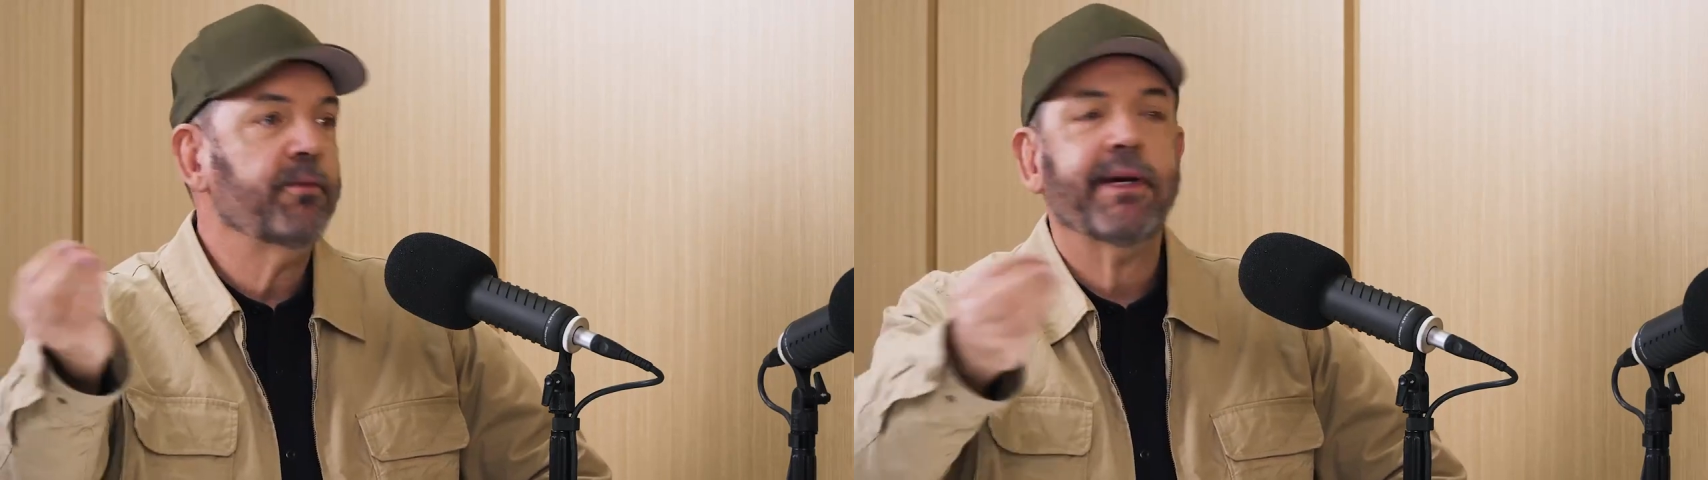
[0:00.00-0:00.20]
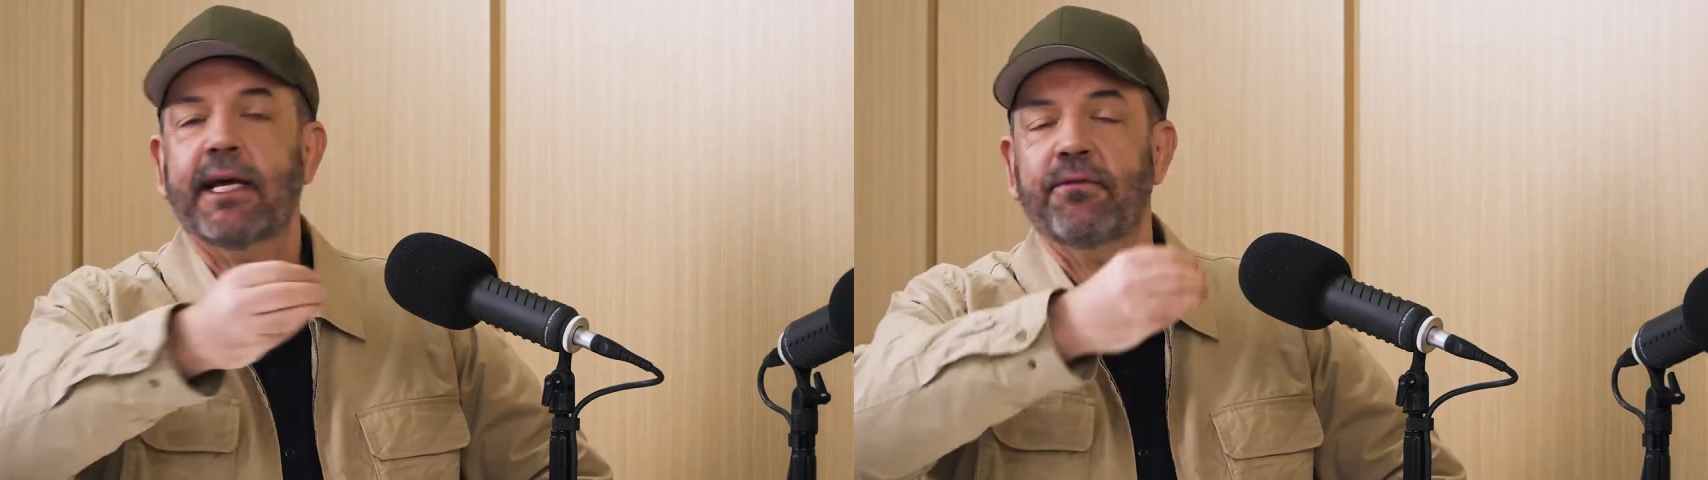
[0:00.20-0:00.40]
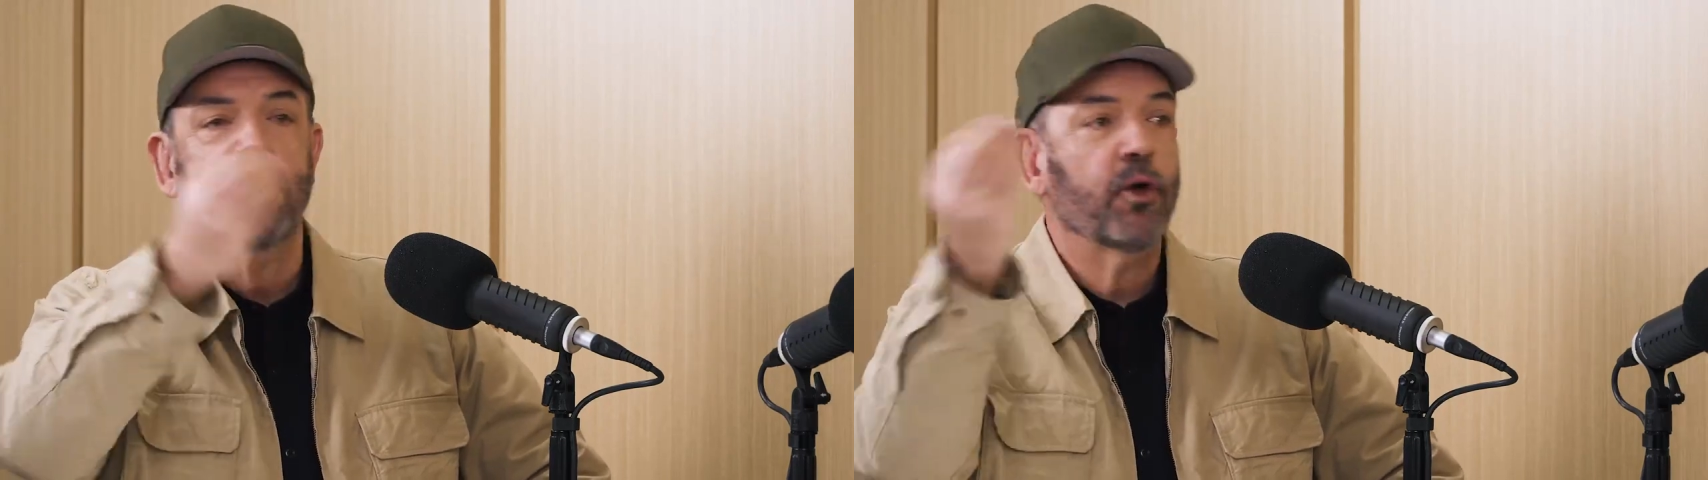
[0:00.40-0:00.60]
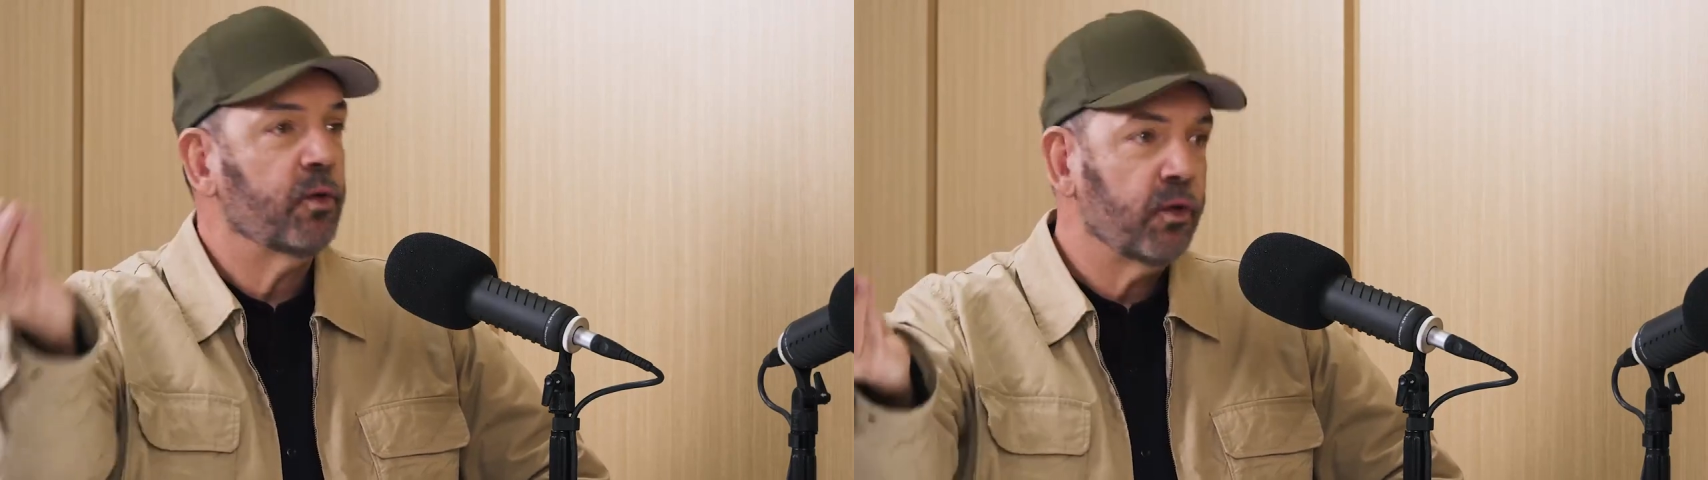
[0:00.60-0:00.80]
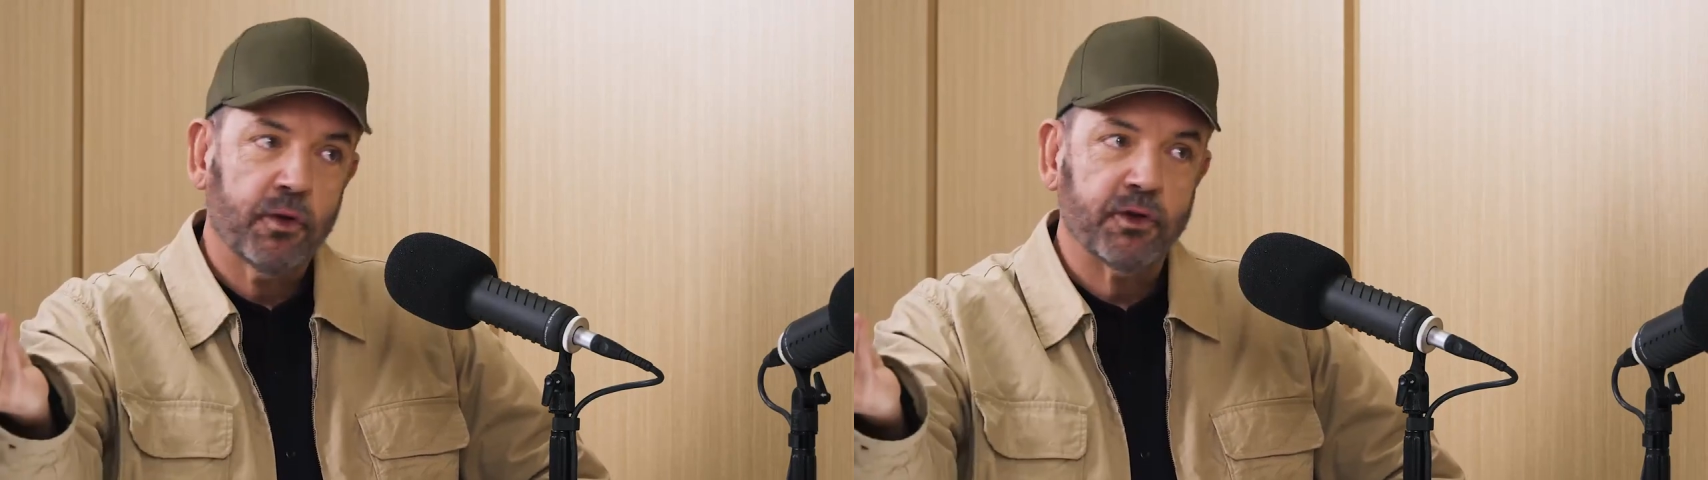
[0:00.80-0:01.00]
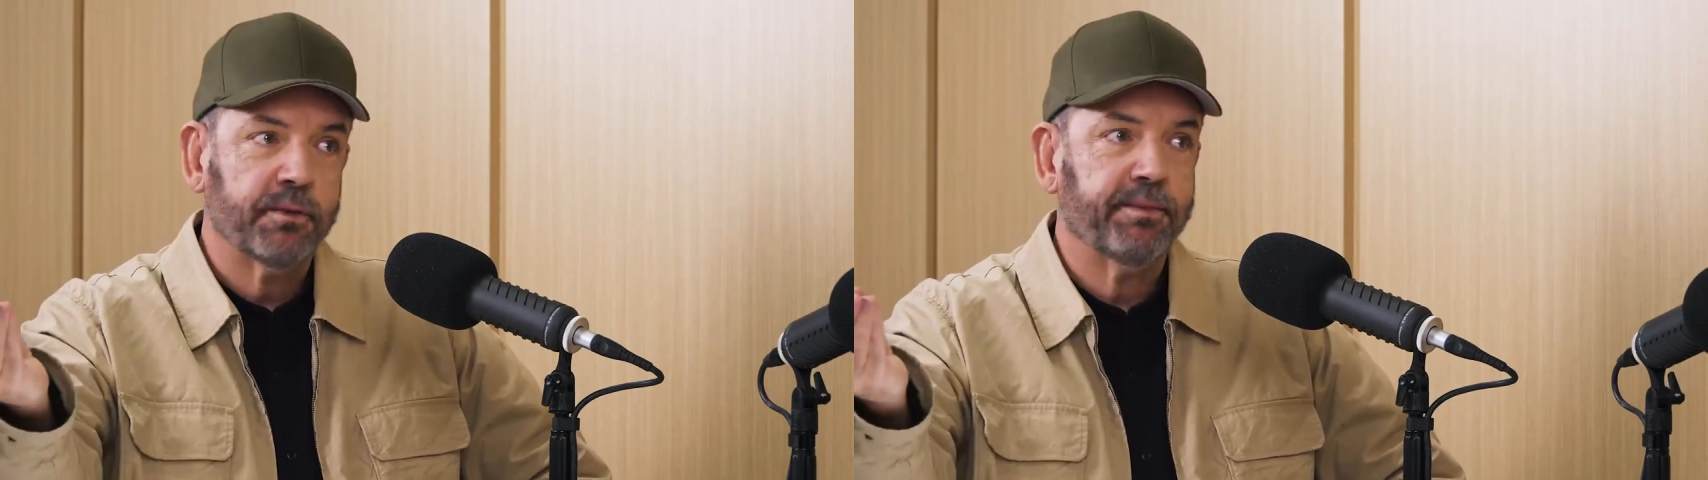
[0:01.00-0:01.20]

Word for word: you may have your rules,